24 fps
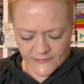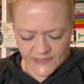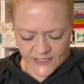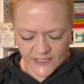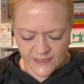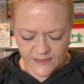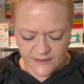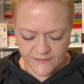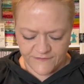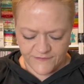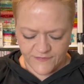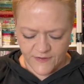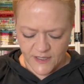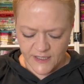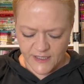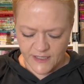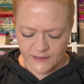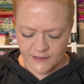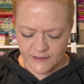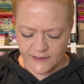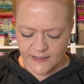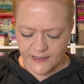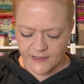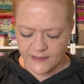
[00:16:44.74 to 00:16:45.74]
And
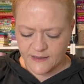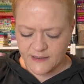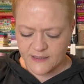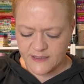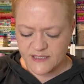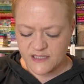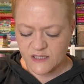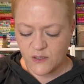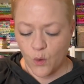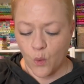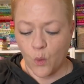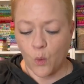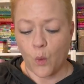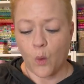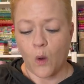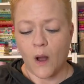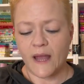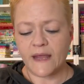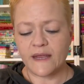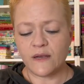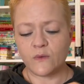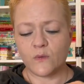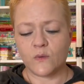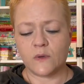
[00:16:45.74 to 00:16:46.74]
finally, this
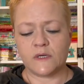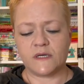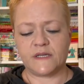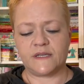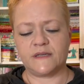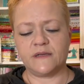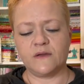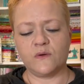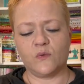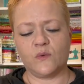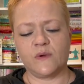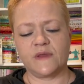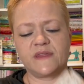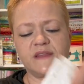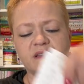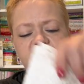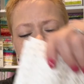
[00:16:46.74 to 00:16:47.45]
white one with the